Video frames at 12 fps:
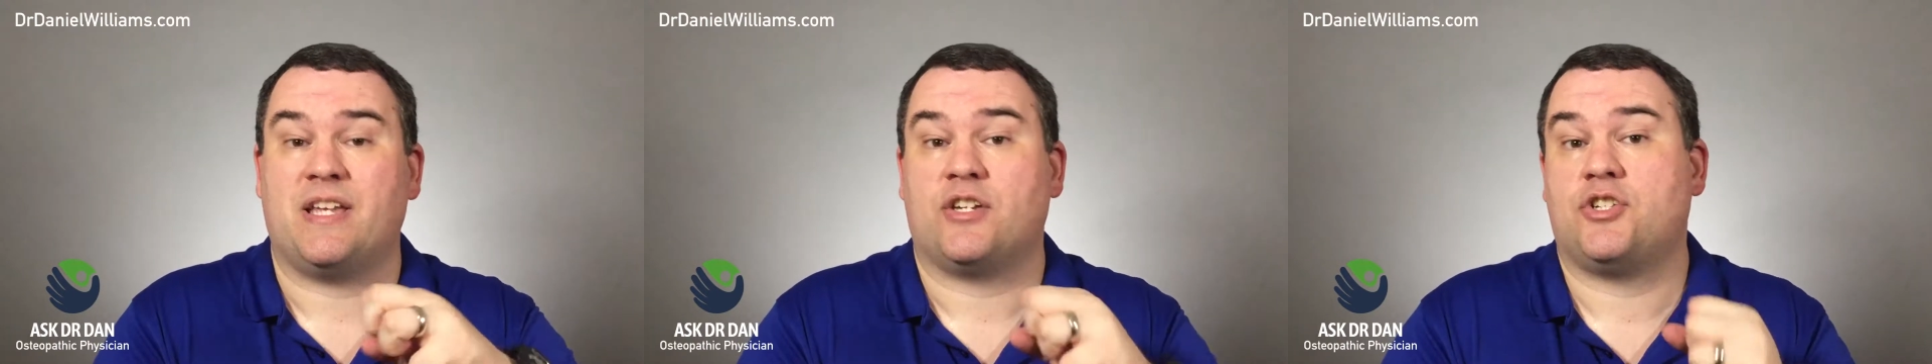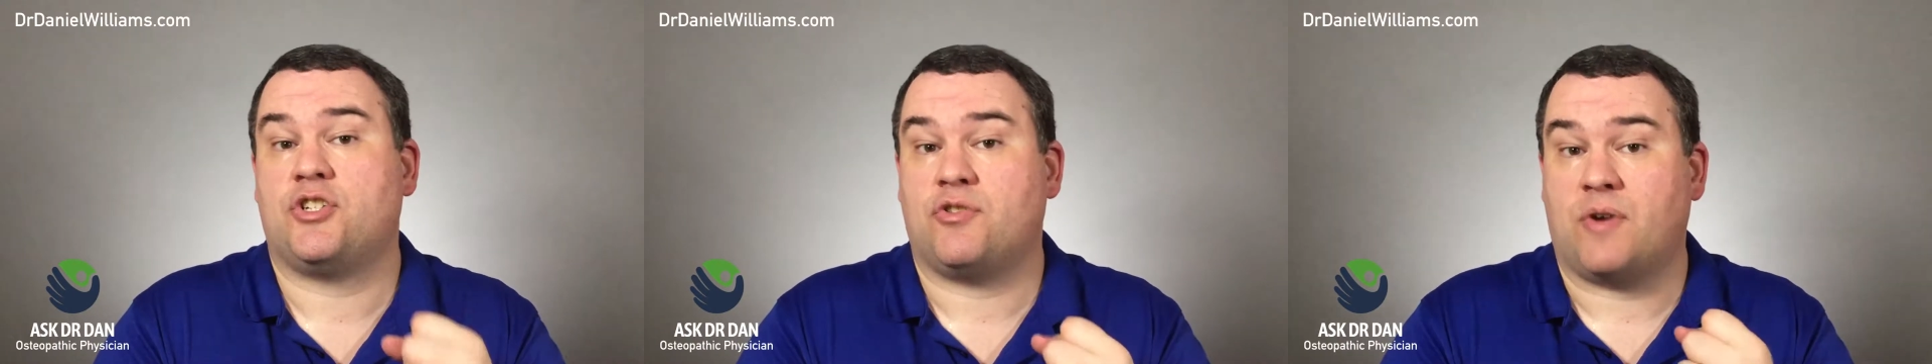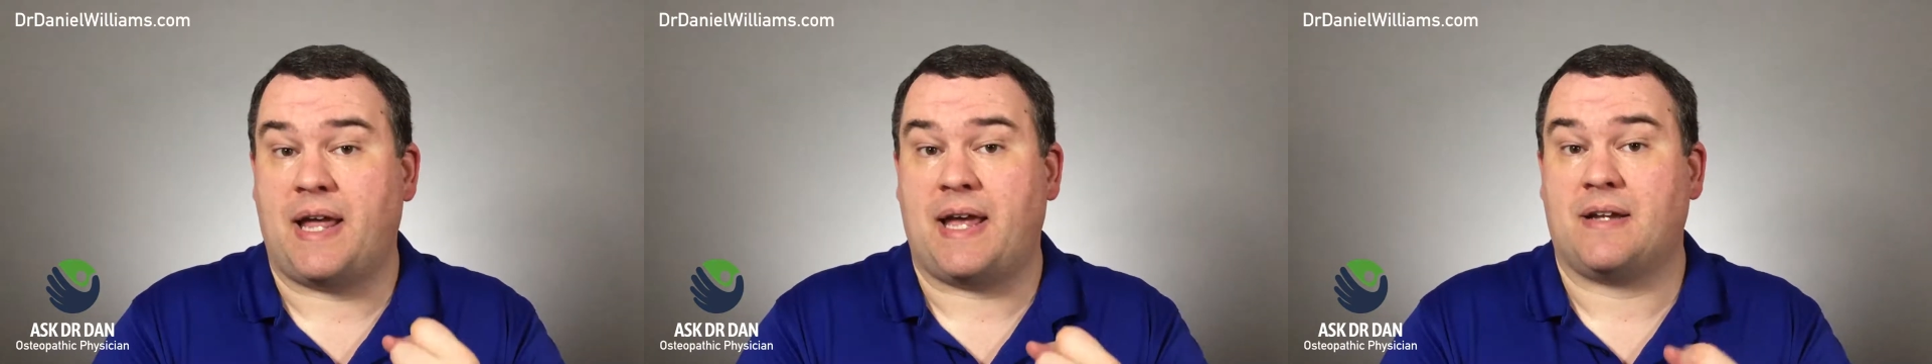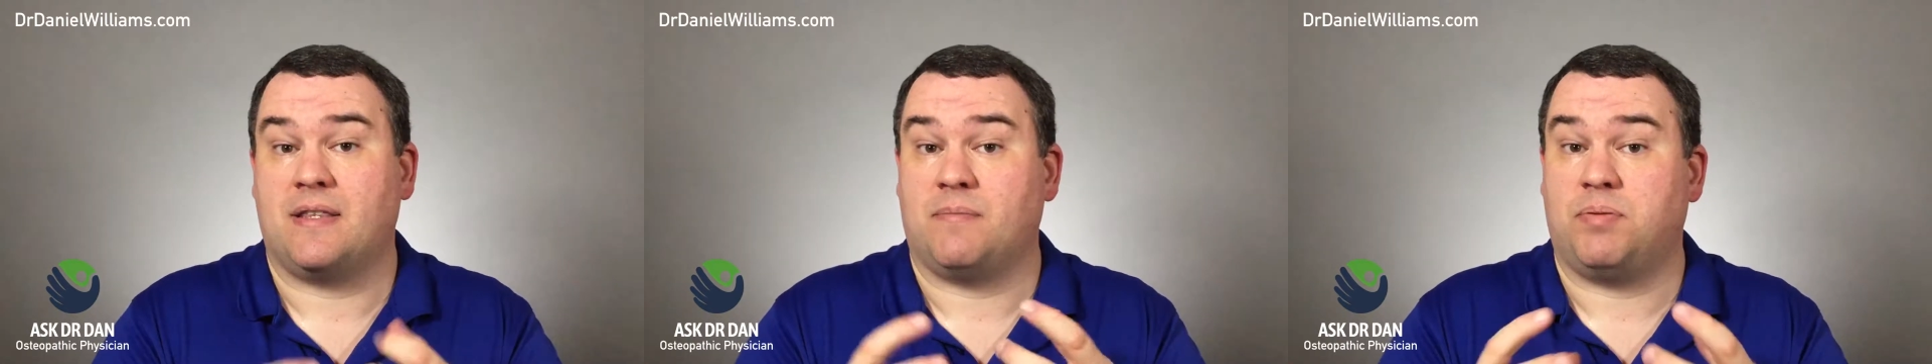we
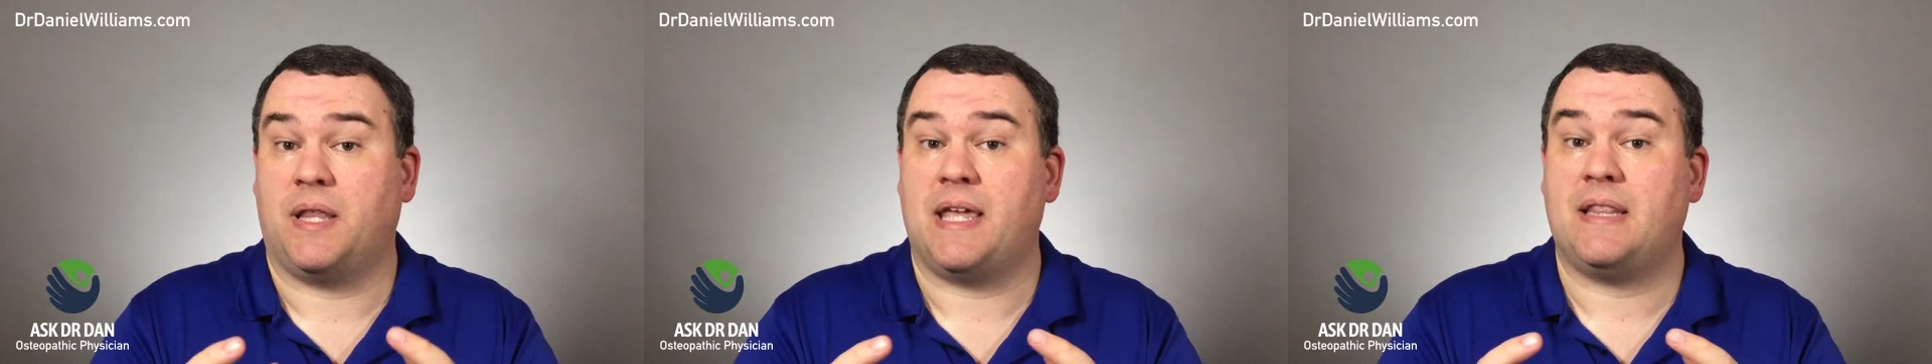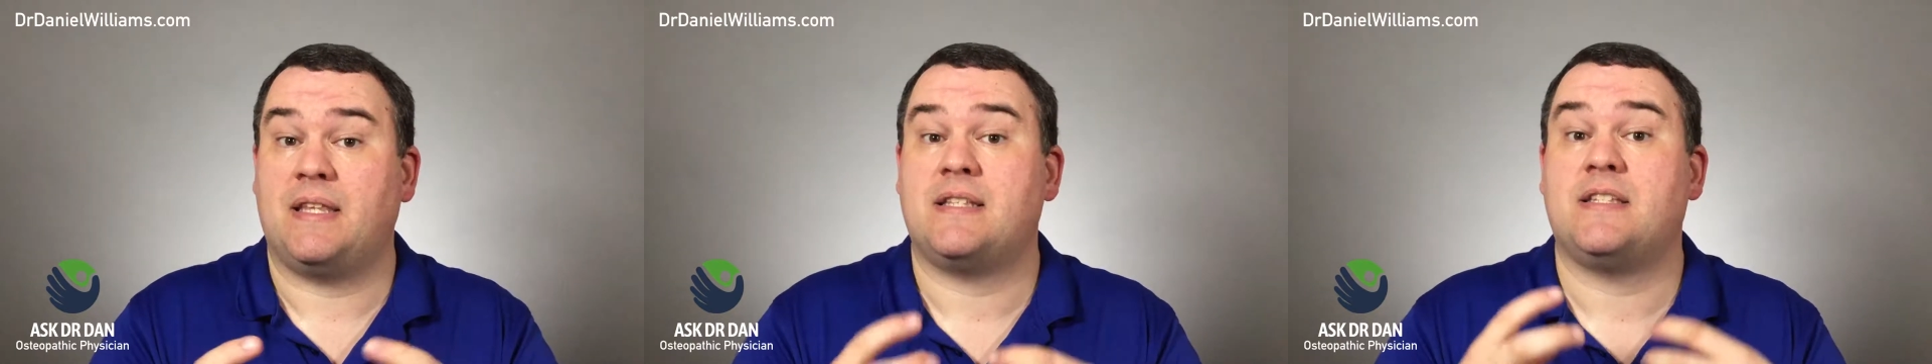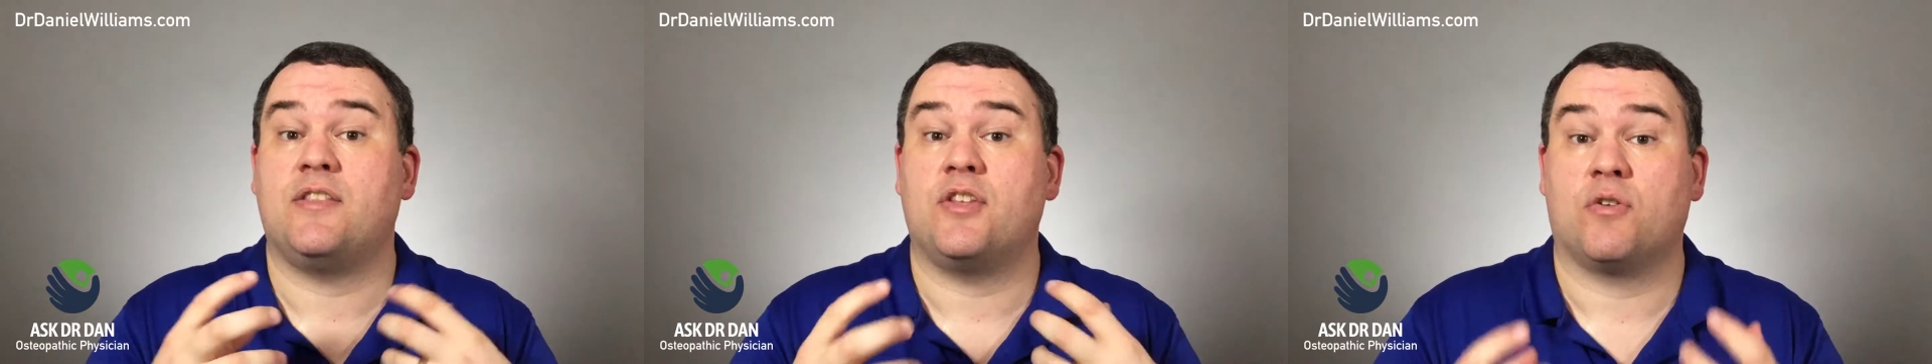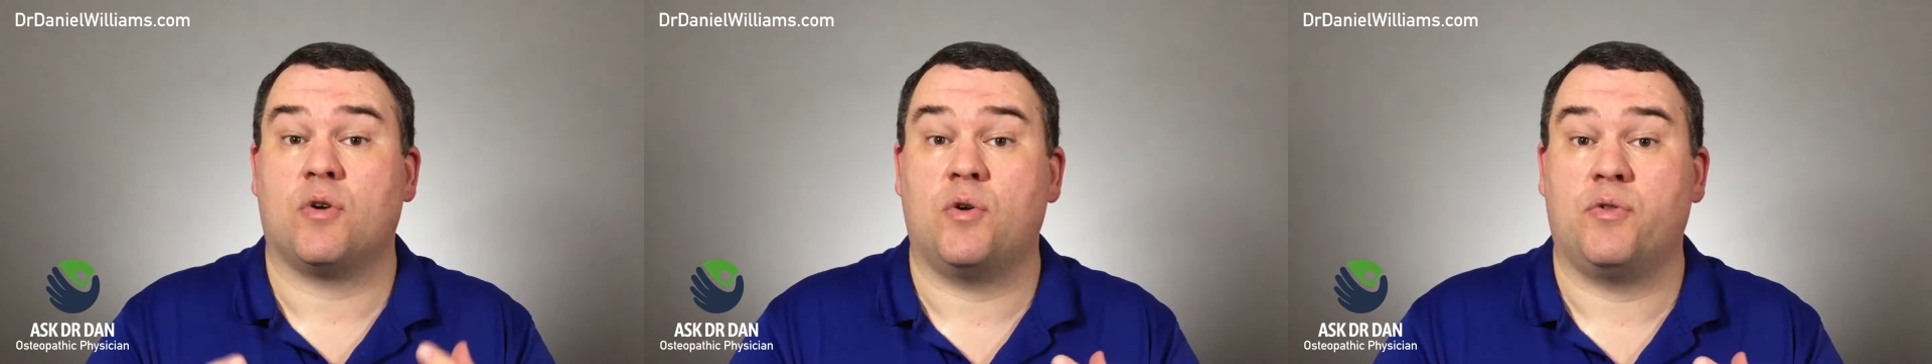extract the platelets
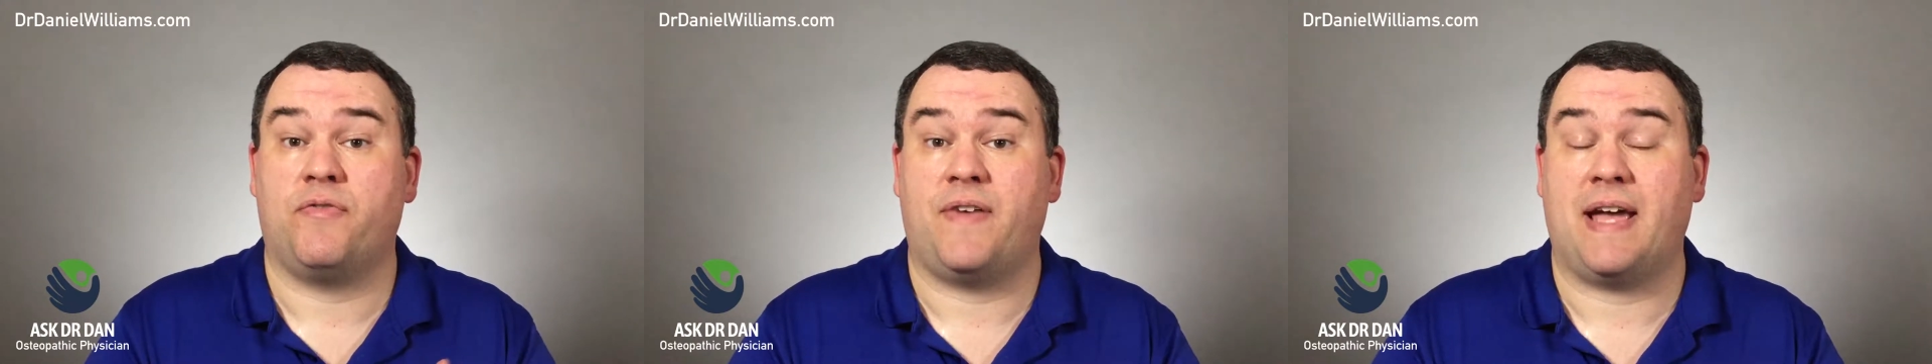and the growth